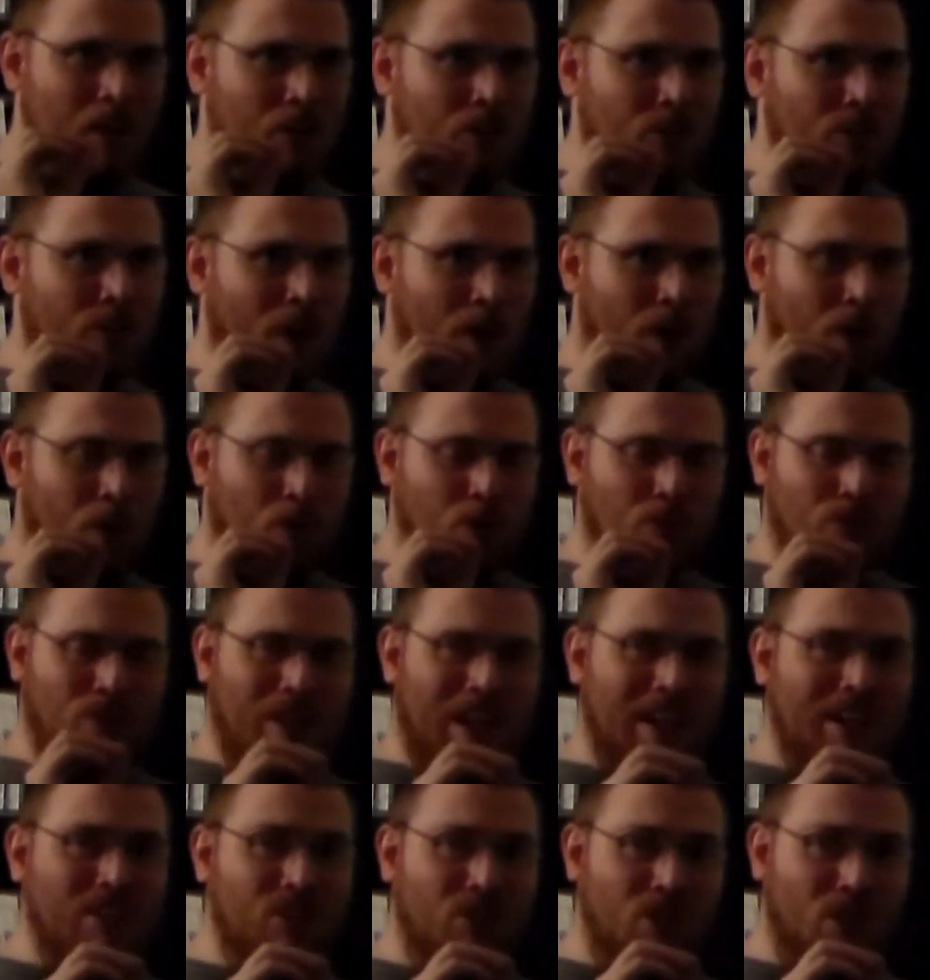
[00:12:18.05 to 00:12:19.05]
So
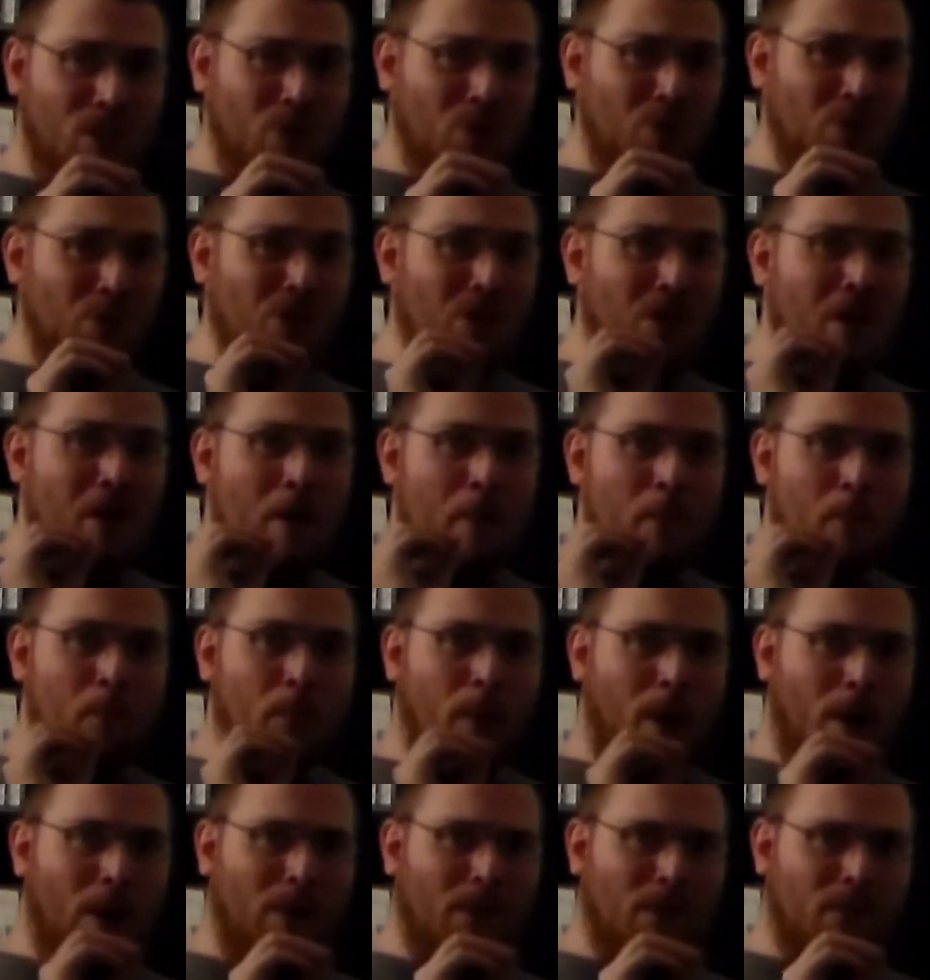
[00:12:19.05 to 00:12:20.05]
stay tuned.
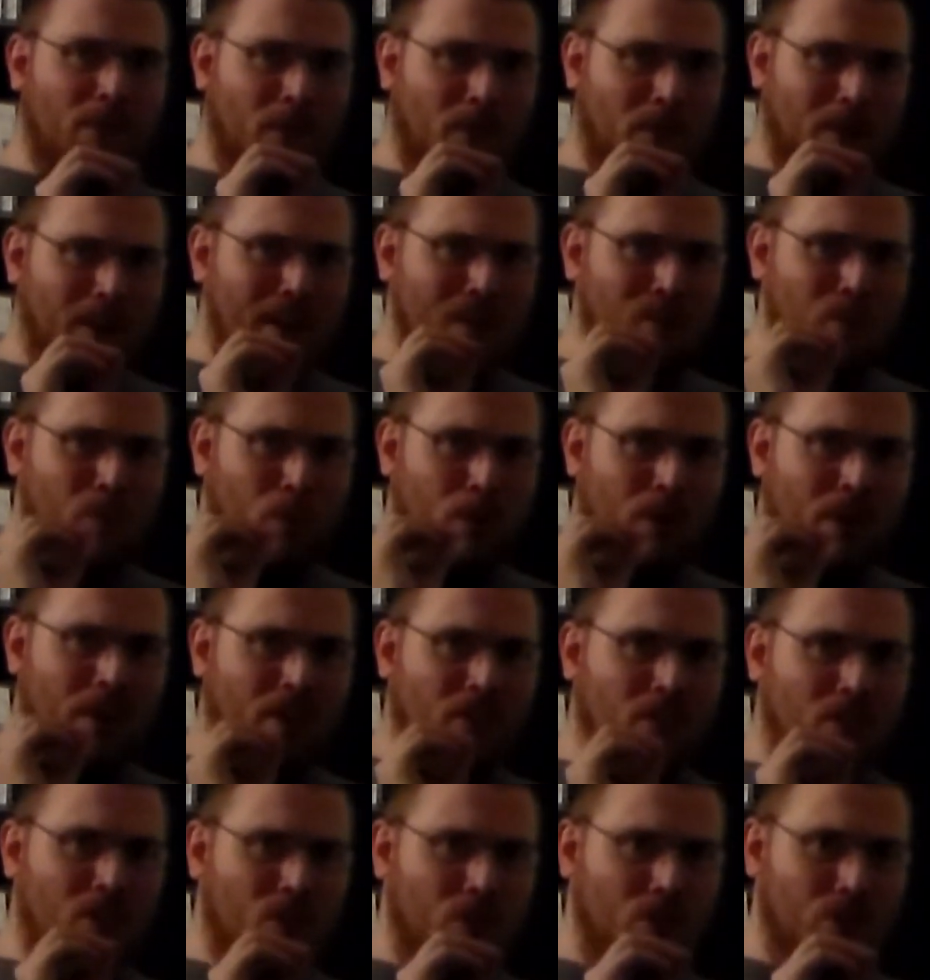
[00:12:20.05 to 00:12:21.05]
Part 3 will
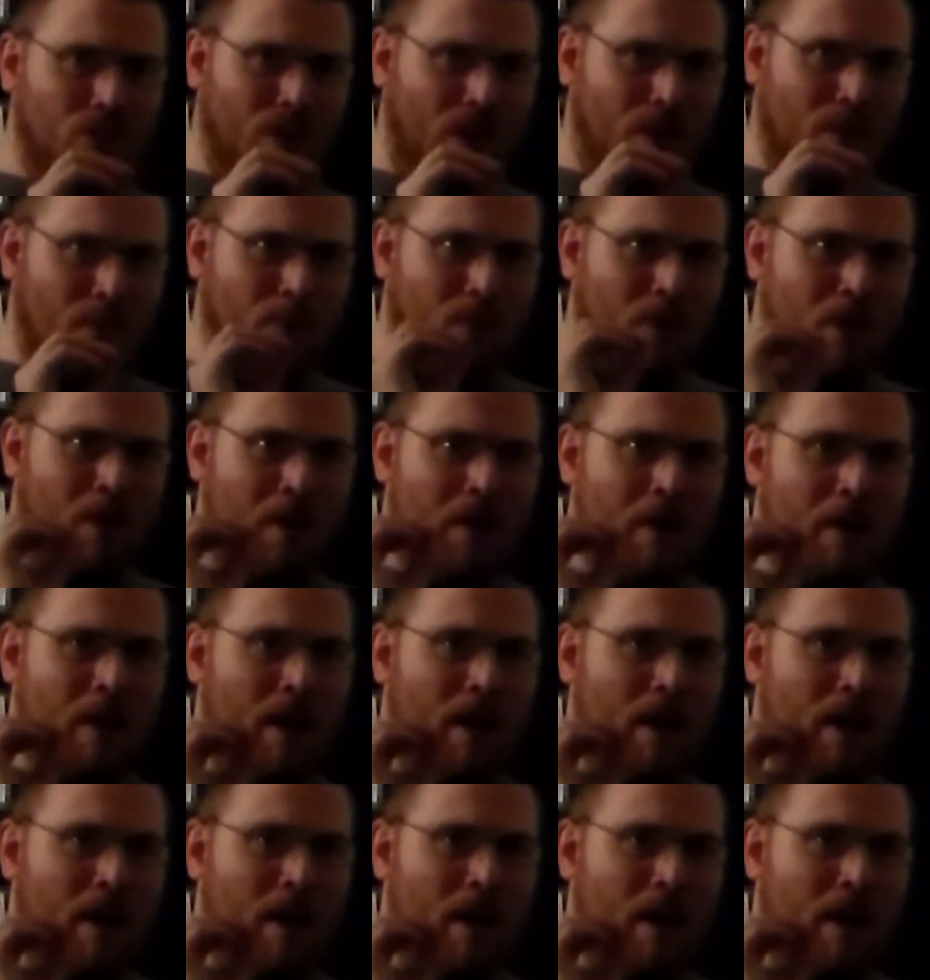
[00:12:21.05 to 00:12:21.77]
give you some